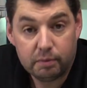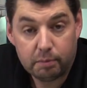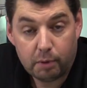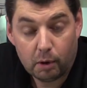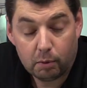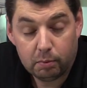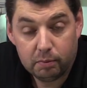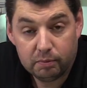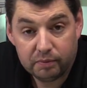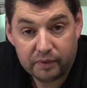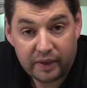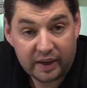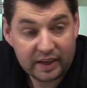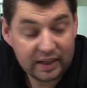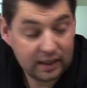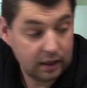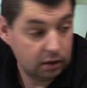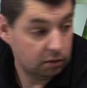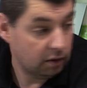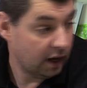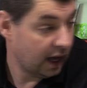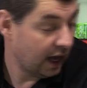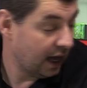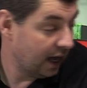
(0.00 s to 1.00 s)
problem. Thank
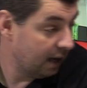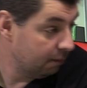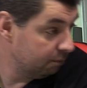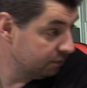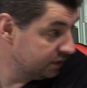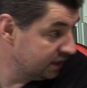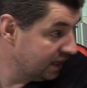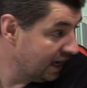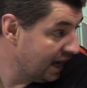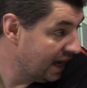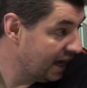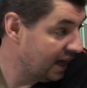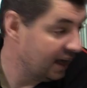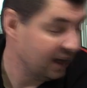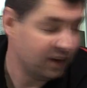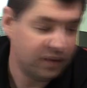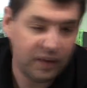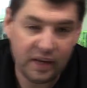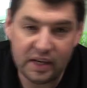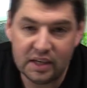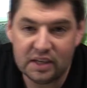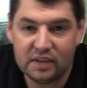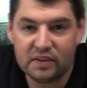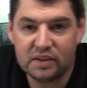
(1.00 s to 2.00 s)
you. Um, yeah, at the
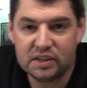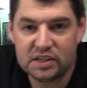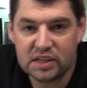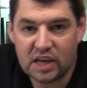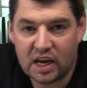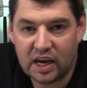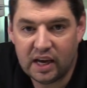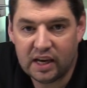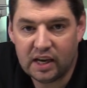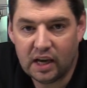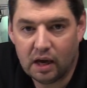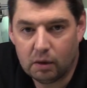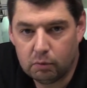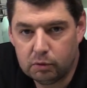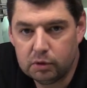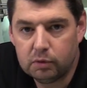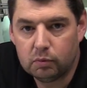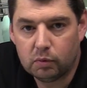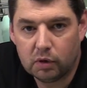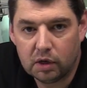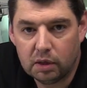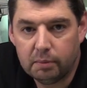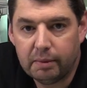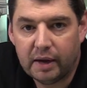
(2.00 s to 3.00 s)
end of the day, I
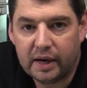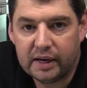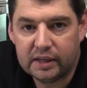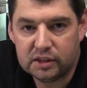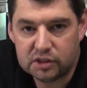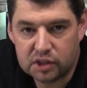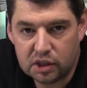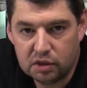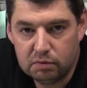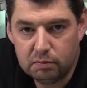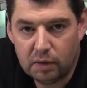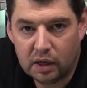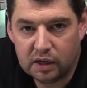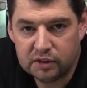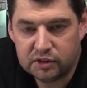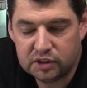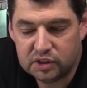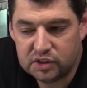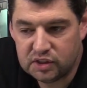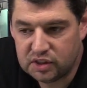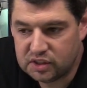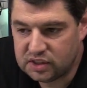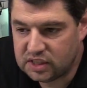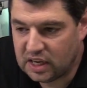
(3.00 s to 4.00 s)
wouldn't worry about it too much.
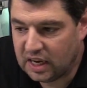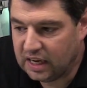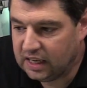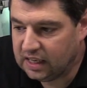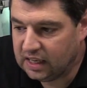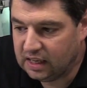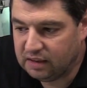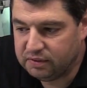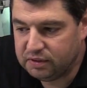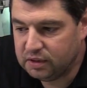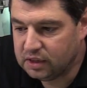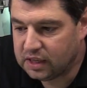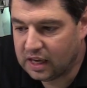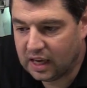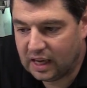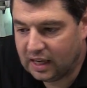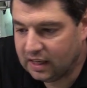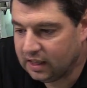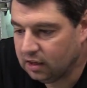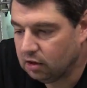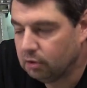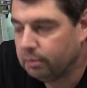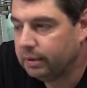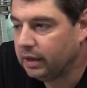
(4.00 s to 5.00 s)
As I say, if you get a
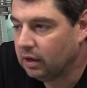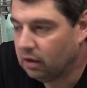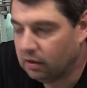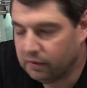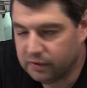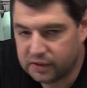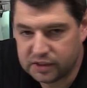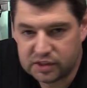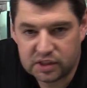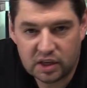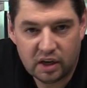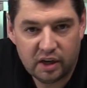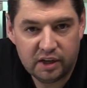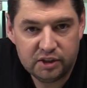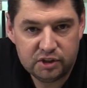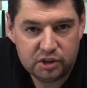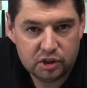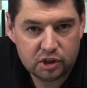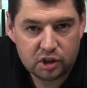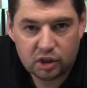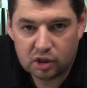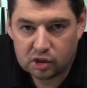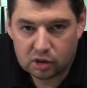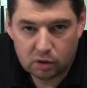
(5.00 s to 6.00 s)
little bit on the side, you
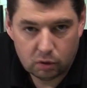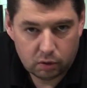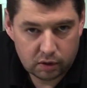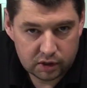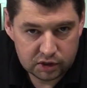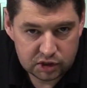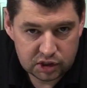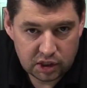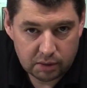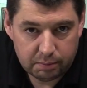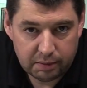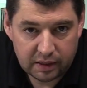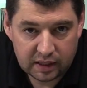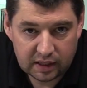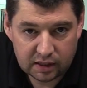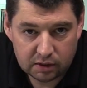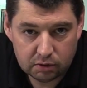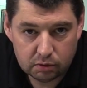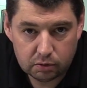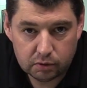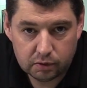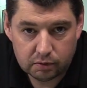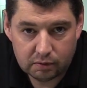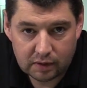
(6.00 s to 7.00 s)
could call it chipping and
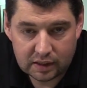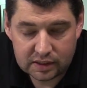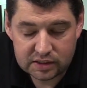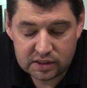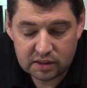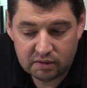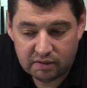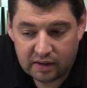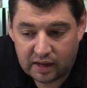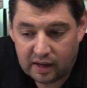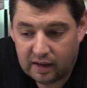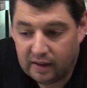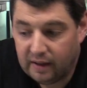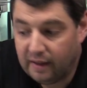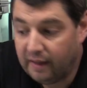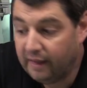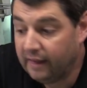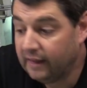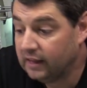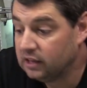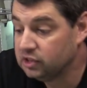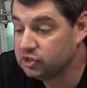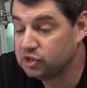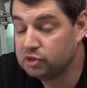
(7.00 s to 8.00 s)
all the rest of it.
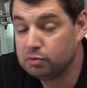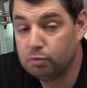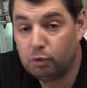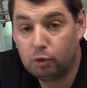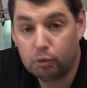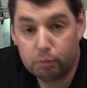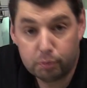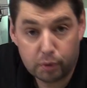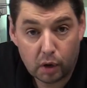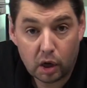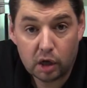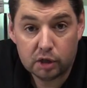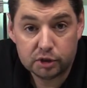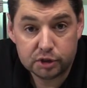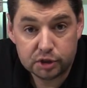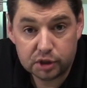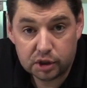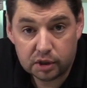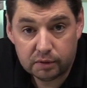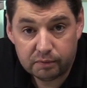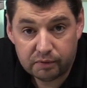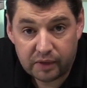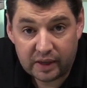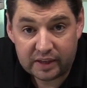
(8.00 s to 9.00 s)
Small
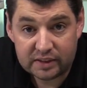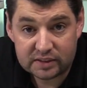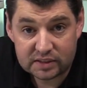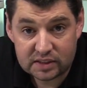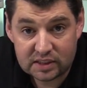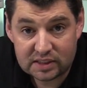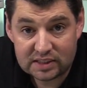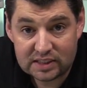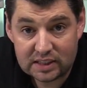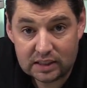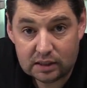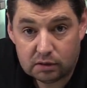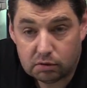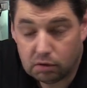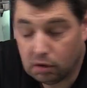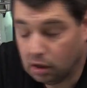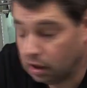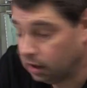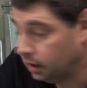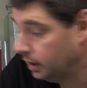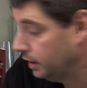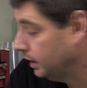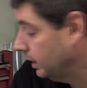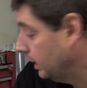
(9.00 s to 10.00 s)
brush. That's the
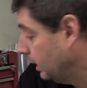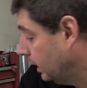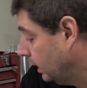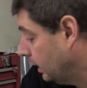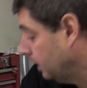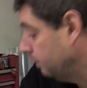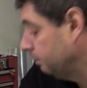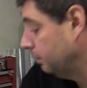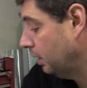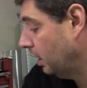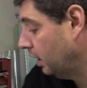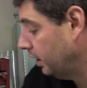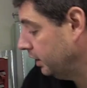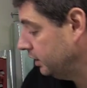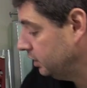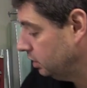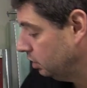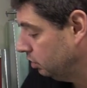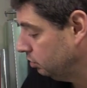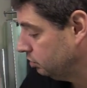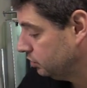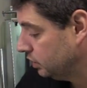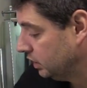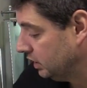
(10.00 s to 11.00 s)
secret. Um, I
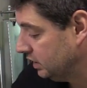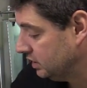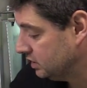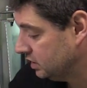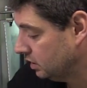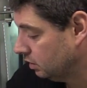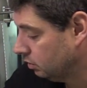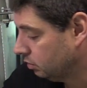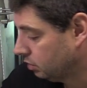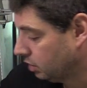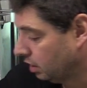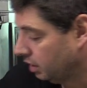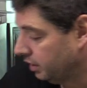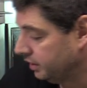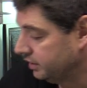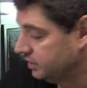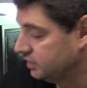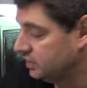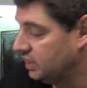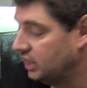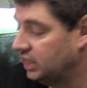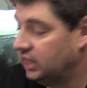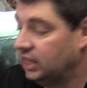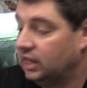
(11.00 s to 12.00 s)
use these little
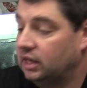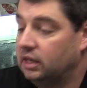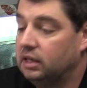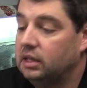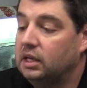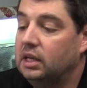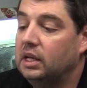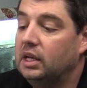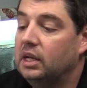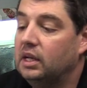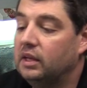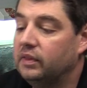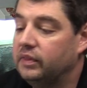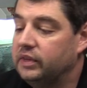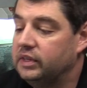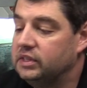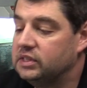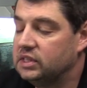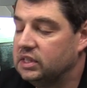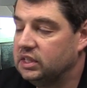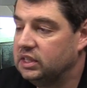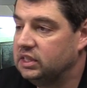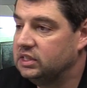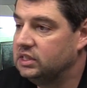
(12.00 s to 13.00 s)
guys here.
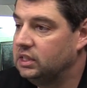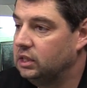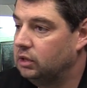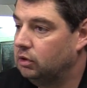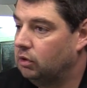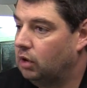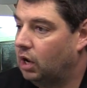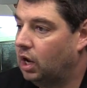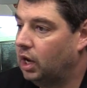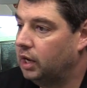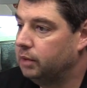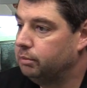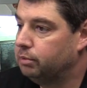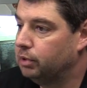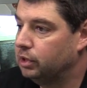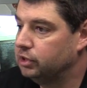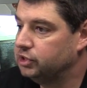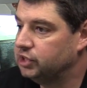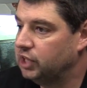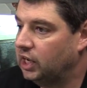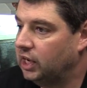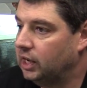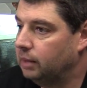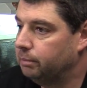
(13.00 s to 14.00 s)
These are these little eye
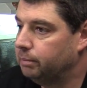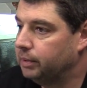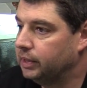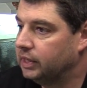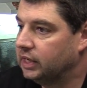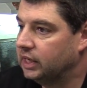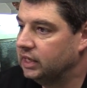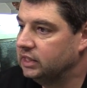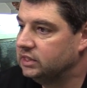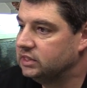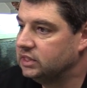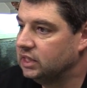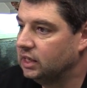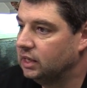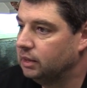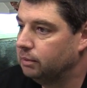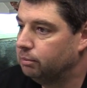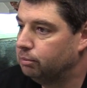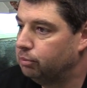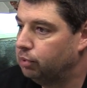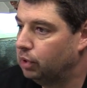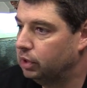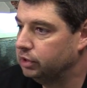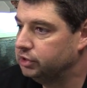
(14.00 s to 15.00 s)
brush applicator
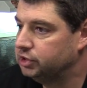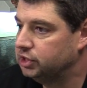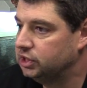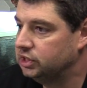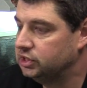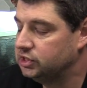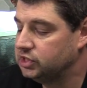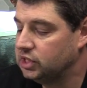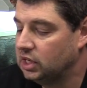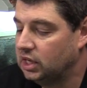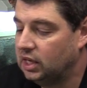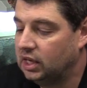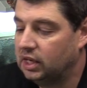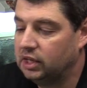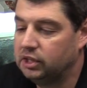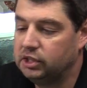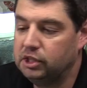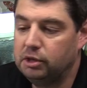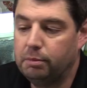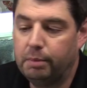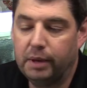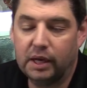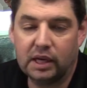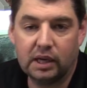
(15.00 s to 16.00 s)
brushes.
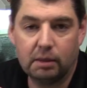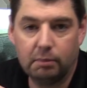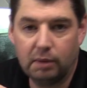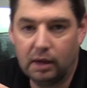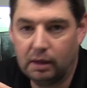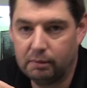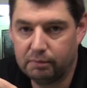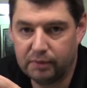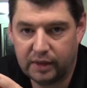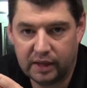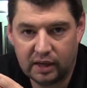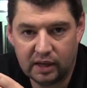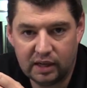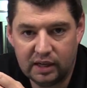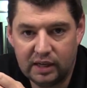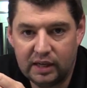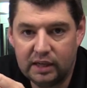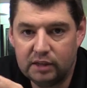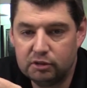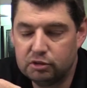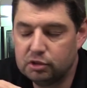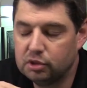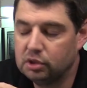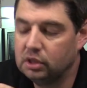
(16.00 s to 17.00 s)
You pick them up. They are
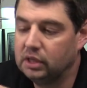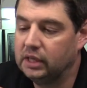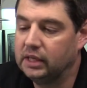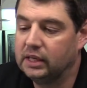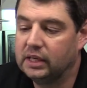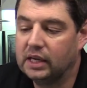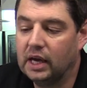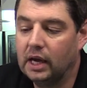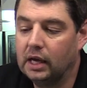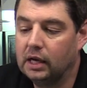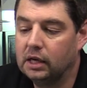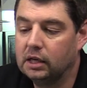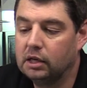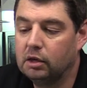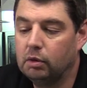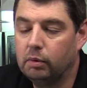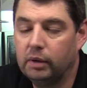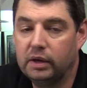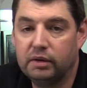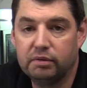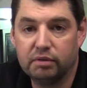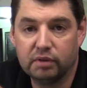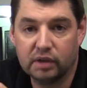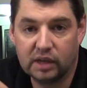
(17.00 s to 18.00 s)
literally a couple of
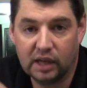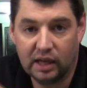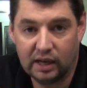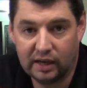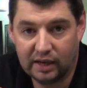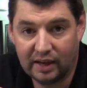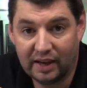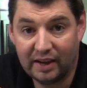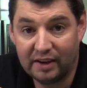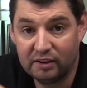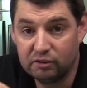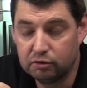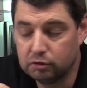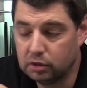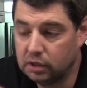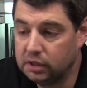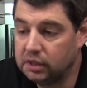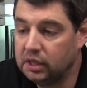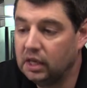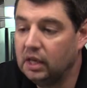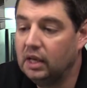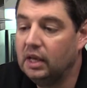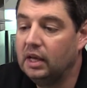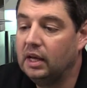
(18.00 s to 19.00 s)
quid for a couple of
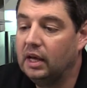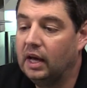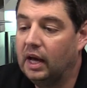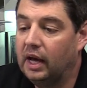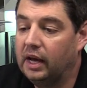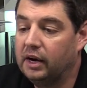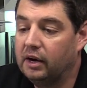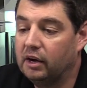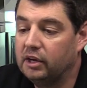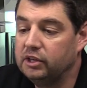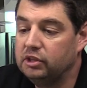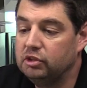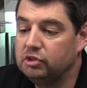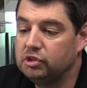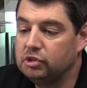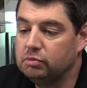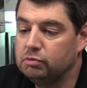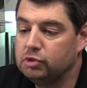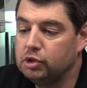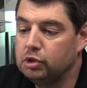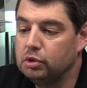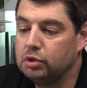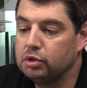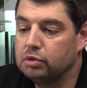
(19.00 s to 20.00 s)
hundred and I use them
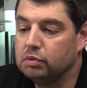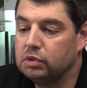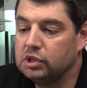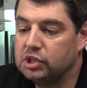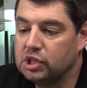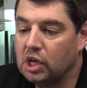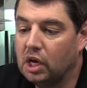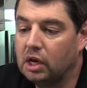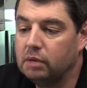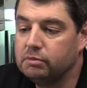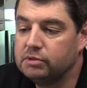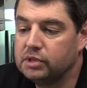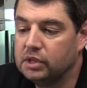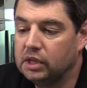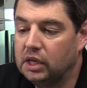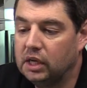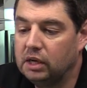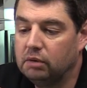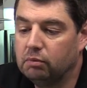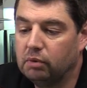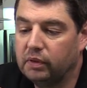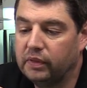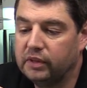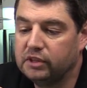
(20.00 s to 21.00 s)
two or three times
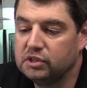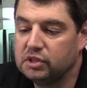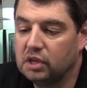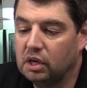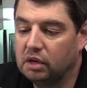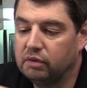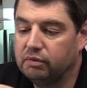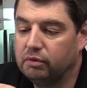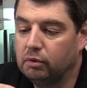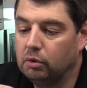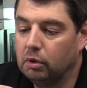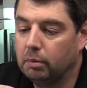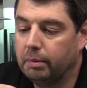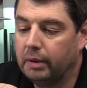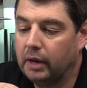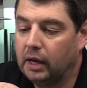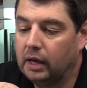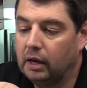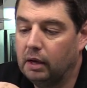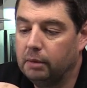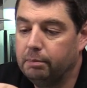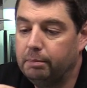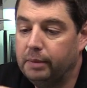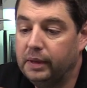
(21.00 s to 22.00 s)
then when they start to fall
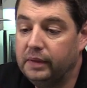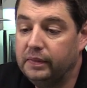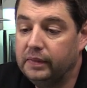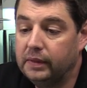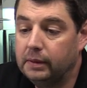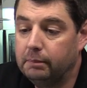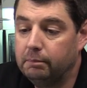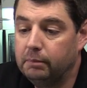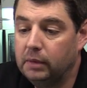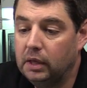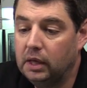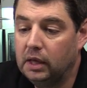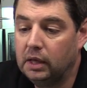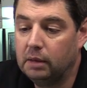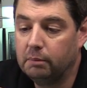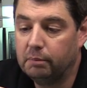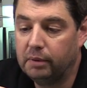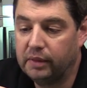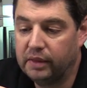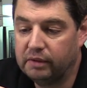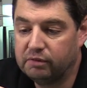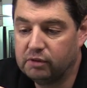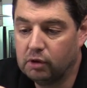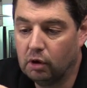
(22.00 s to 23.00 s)
apart I bin them
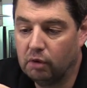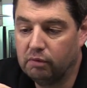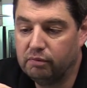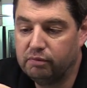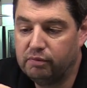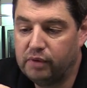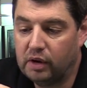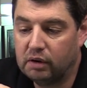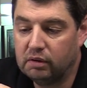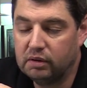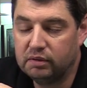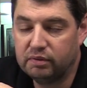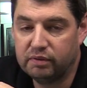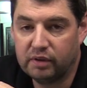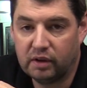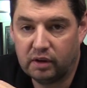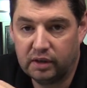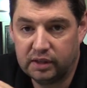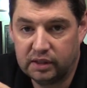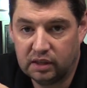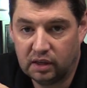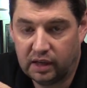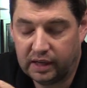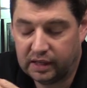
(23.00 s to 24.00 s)
but they've got very
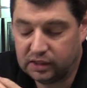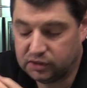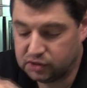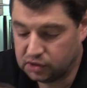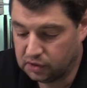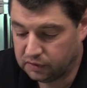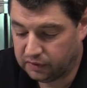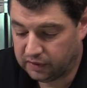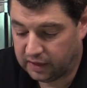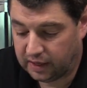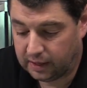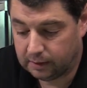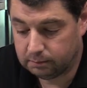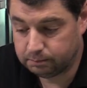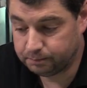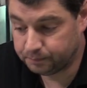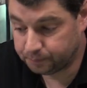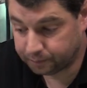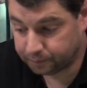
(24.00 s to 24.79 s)
fine heads on there